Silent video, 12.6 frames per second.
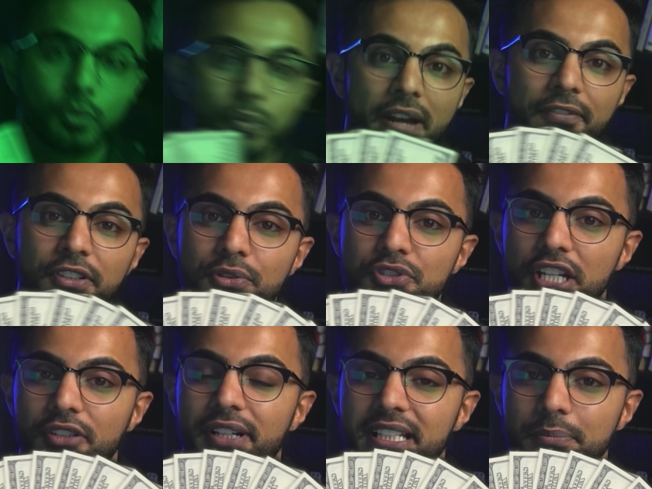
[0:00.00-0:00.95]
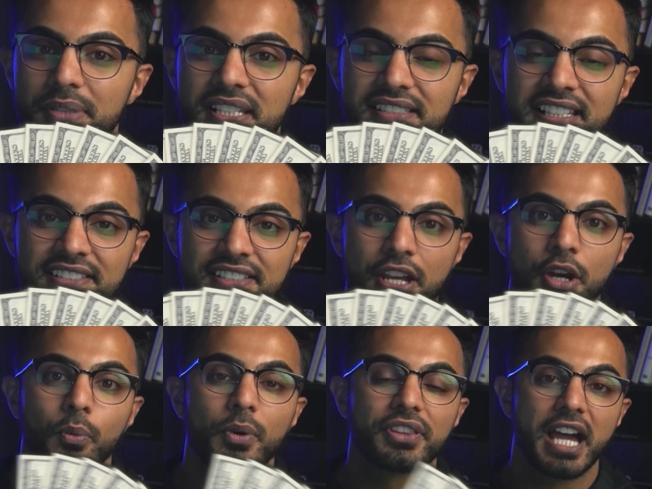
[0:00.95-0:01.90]
revenue generating business
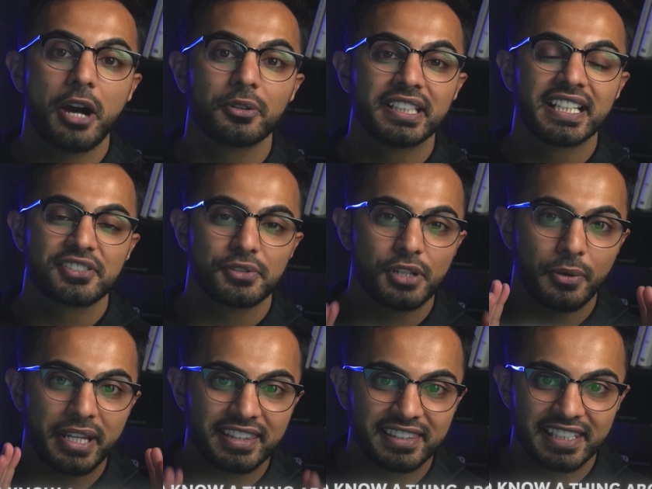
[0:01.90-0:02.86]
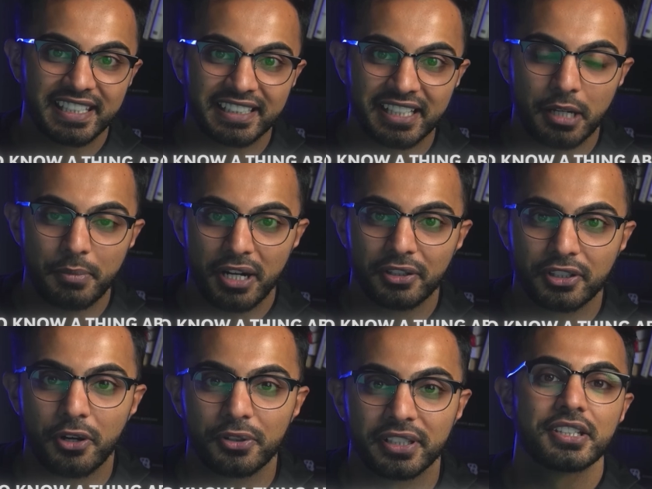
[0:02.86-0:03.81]
without needing to know a thing about
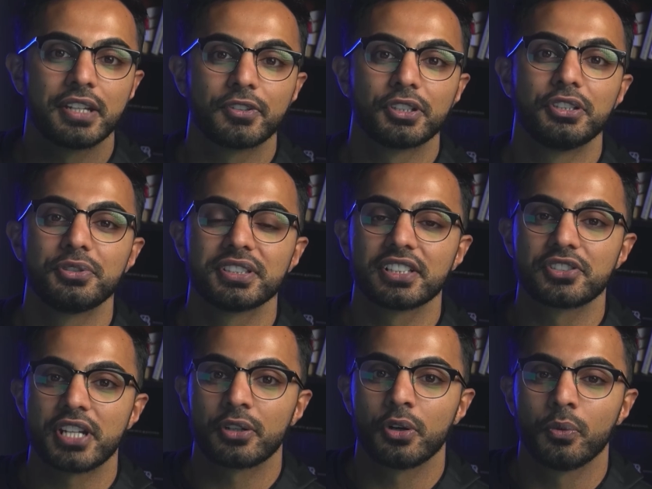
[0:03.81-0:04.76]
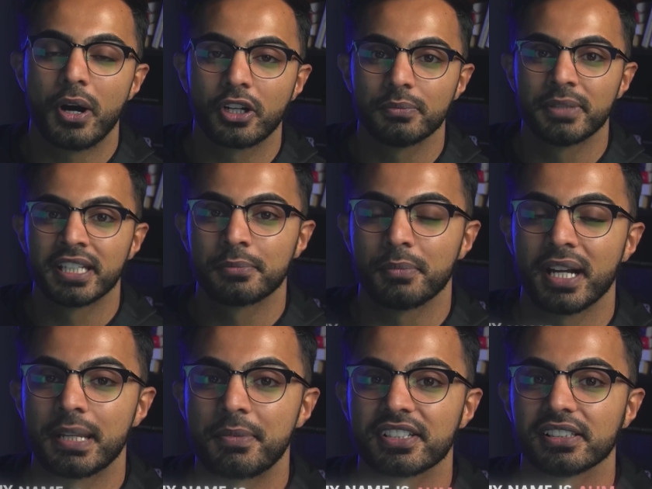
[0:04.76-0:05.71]
coding. If you're new to the channel, welcome in. My
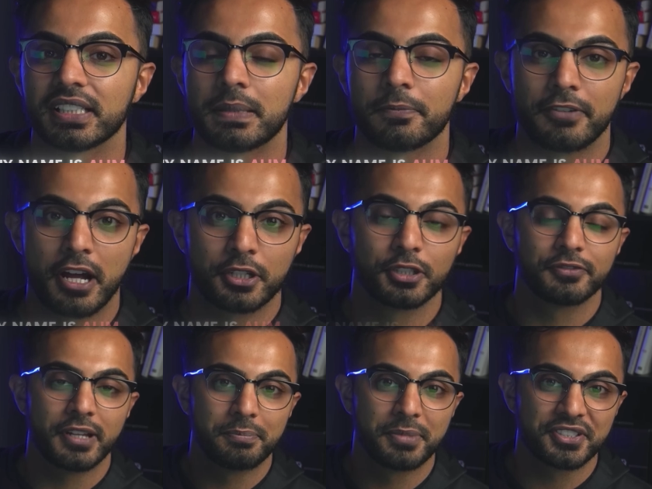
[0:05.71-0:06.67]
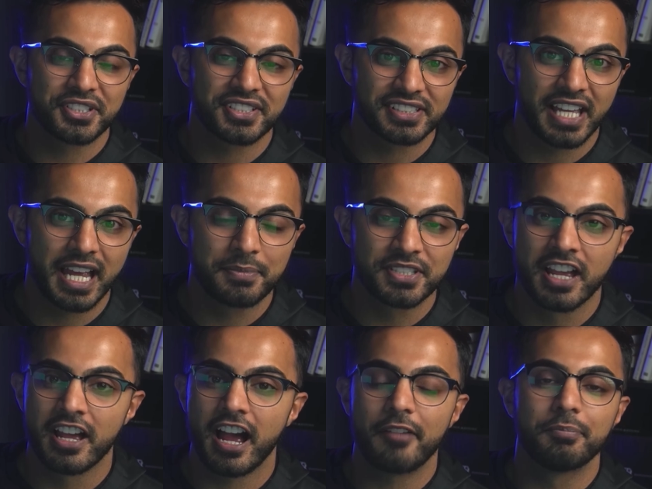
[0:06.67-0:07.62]
name is Alim, founder of Ambitious Labs.
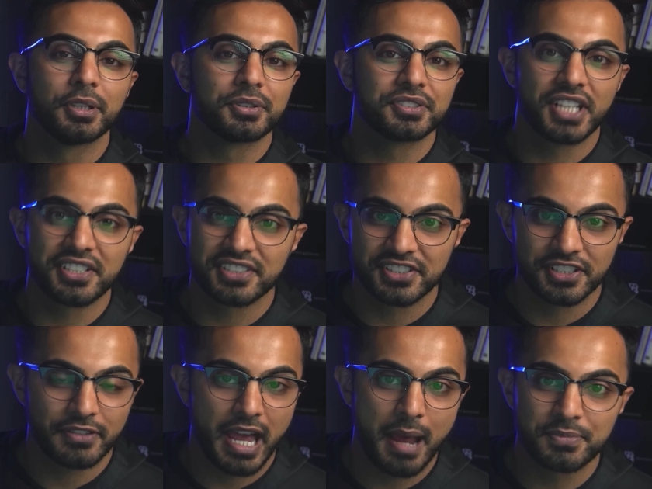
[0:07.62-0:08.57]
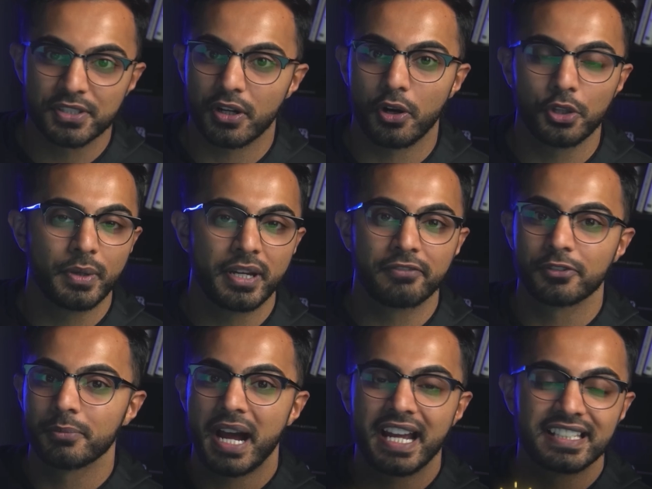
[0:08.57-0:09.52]
I've built dozens of apps all the way
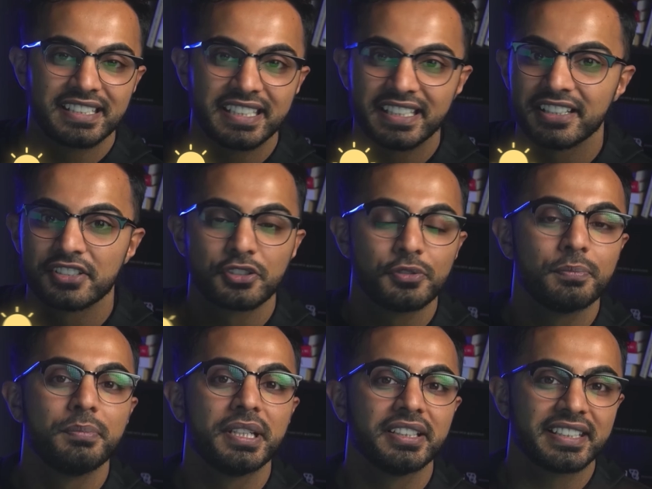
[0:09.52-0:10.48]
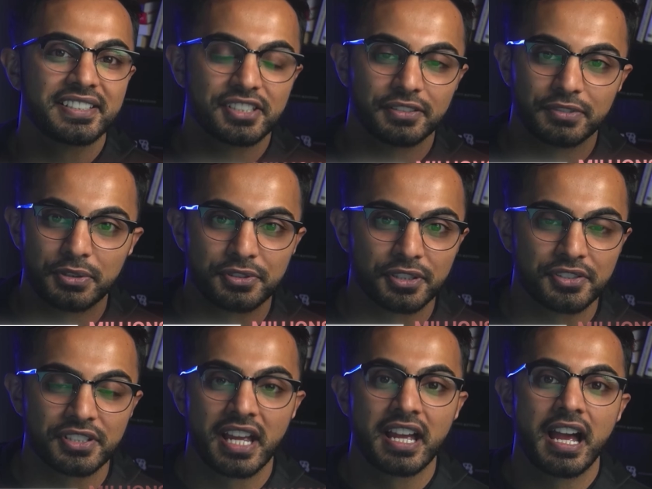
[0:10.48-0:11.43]
from idea to millions of
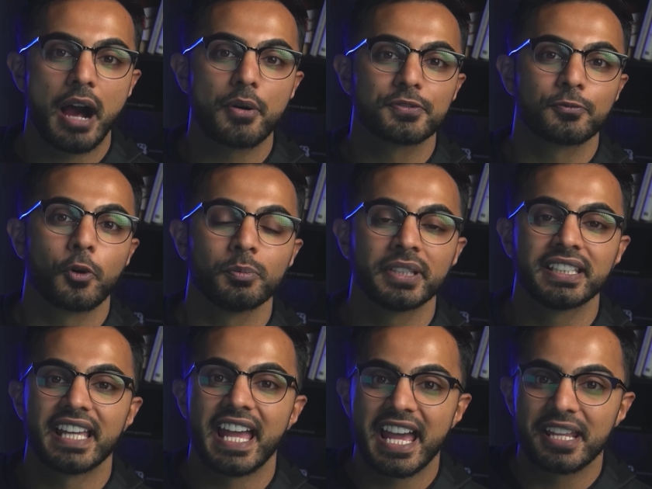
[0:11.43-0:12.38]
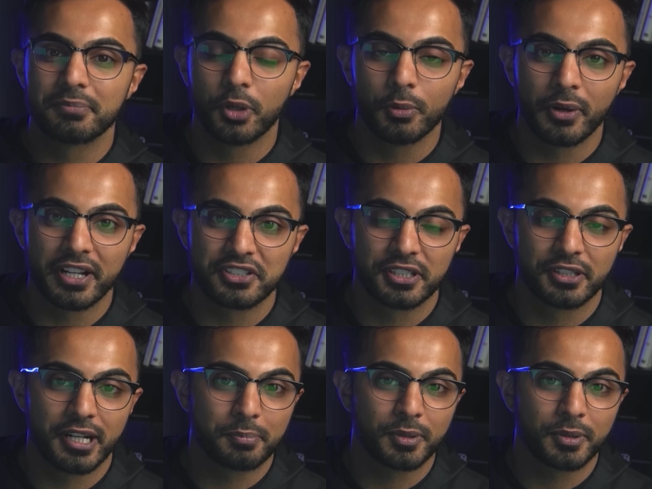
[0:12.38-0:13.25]
users. I was formerly the head mobile engineer at